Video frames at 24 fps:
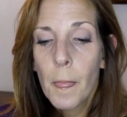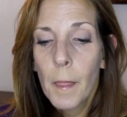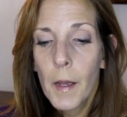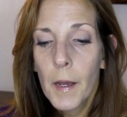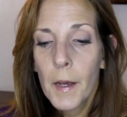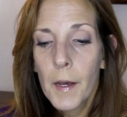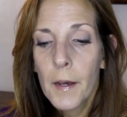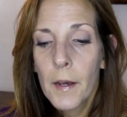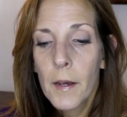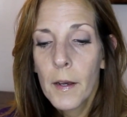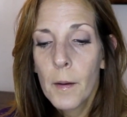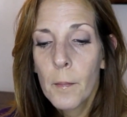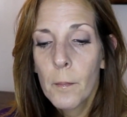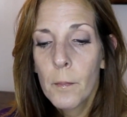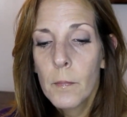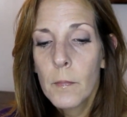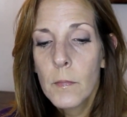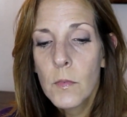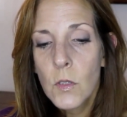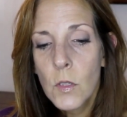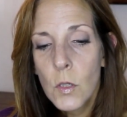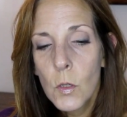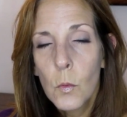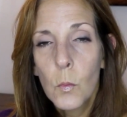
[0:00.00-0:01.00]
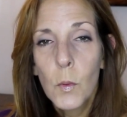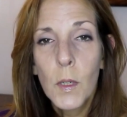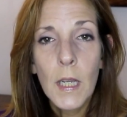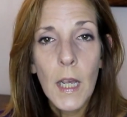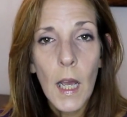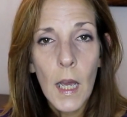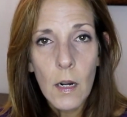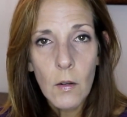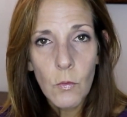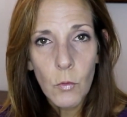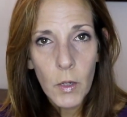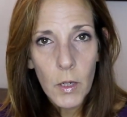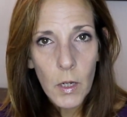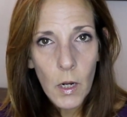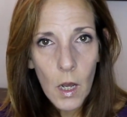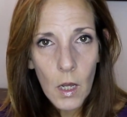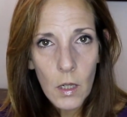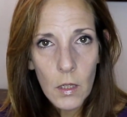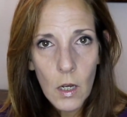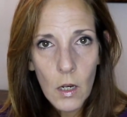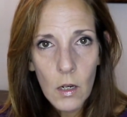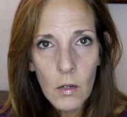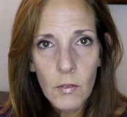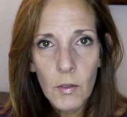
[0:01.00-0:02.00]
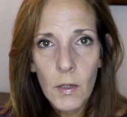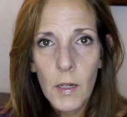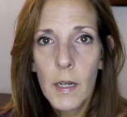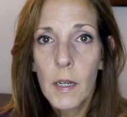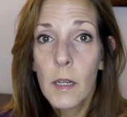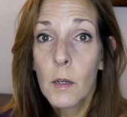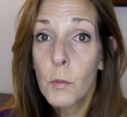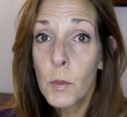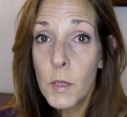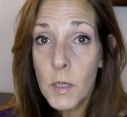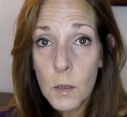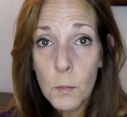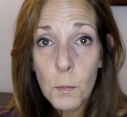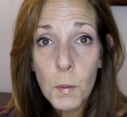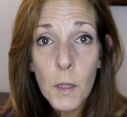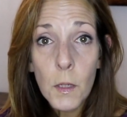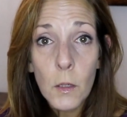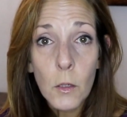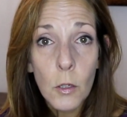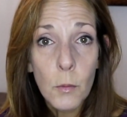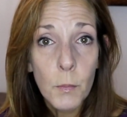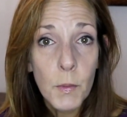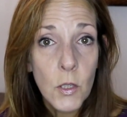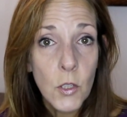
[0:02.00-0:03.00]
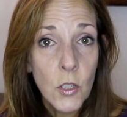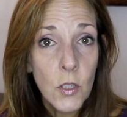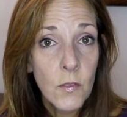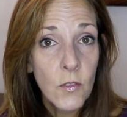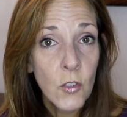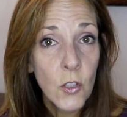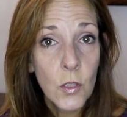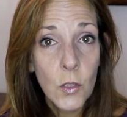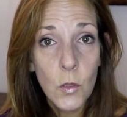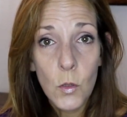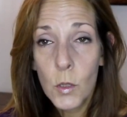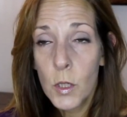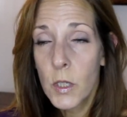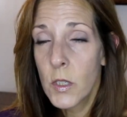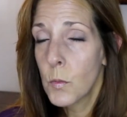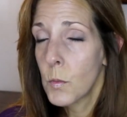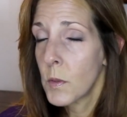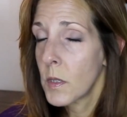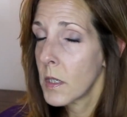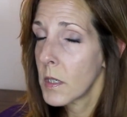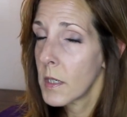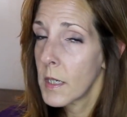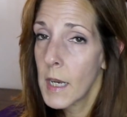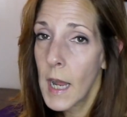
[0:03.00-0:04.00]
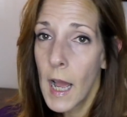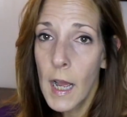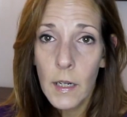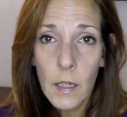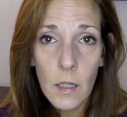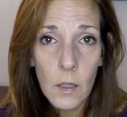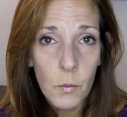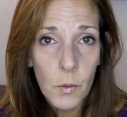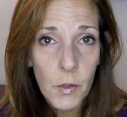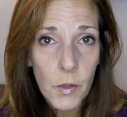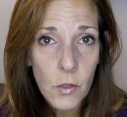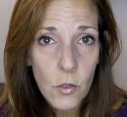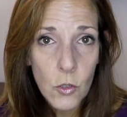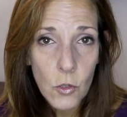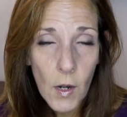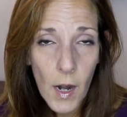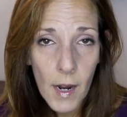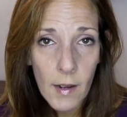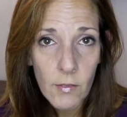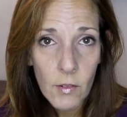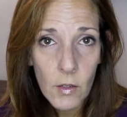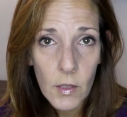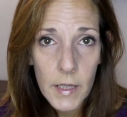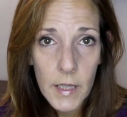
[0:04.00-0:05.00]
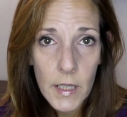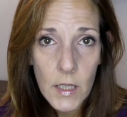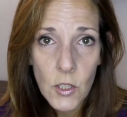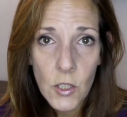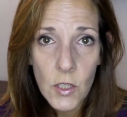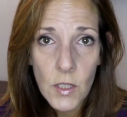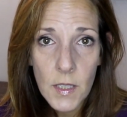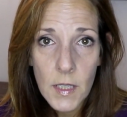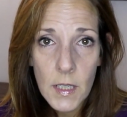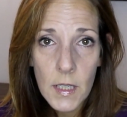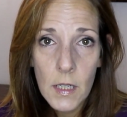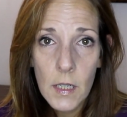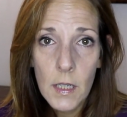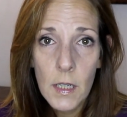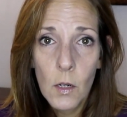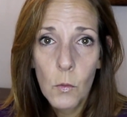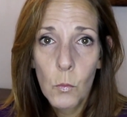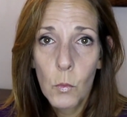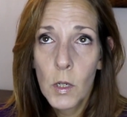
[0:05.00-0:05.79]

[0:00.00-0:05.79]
Um, so we kind of went all over. It was a pilgrimage of sorts. We did not go with a travel agency.